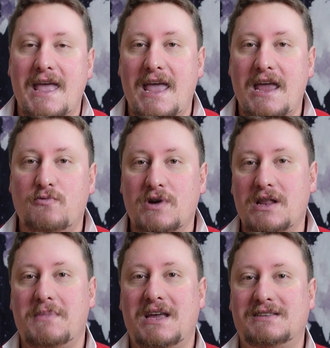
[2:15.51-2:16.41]
it
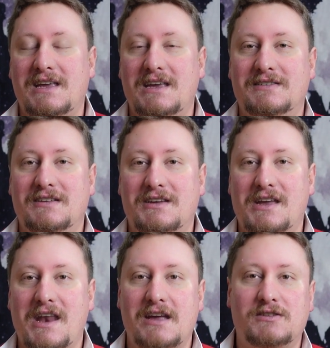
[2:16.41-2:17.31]
really makes it easy to
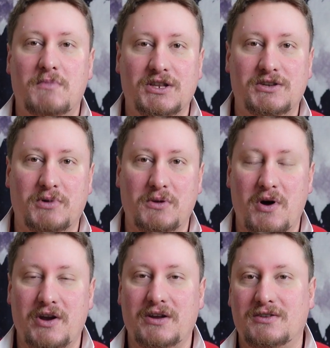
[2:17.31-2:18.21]
connect multiple
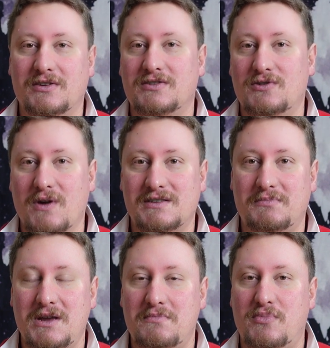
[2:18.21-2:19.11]
monitors,
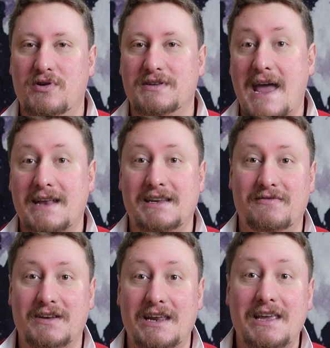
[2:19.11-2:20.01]
USB ports, and
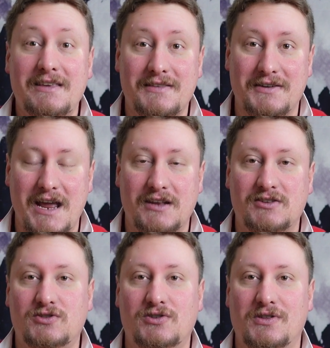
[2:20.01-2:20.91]
even
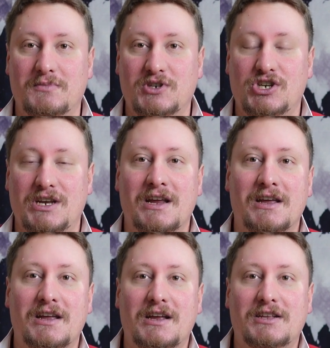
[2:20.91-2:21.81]
Ethernet to the machine
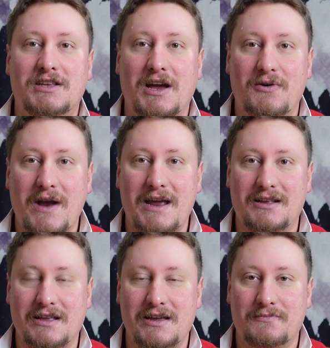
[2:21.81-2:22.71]

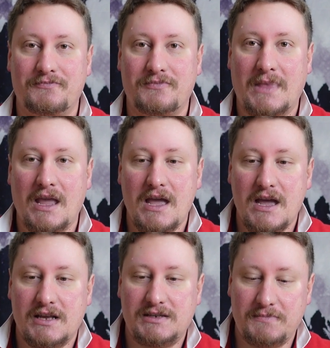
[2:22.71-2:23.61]
directly.
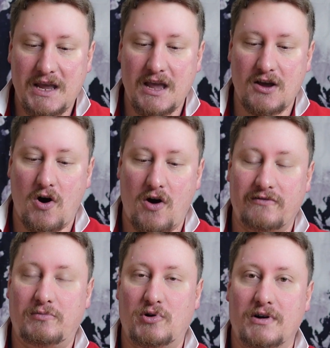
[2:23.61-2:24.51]
Speaking
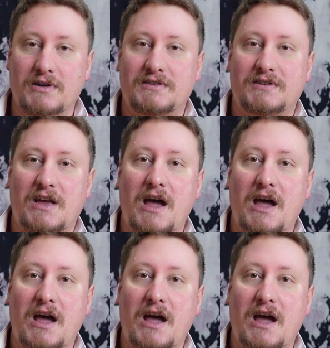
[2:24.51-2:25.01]
of ports,